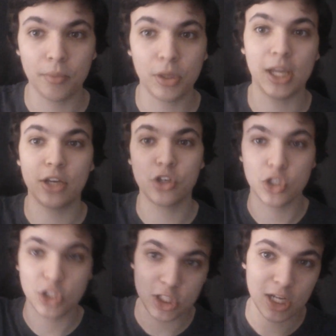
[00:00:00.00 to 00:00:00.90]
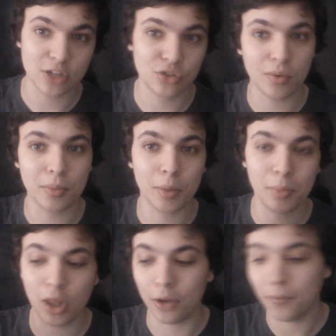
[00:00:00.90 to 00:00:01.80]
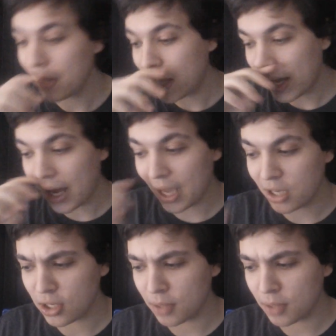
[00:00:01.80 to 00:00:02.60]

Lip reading: collection / Robert Plant. And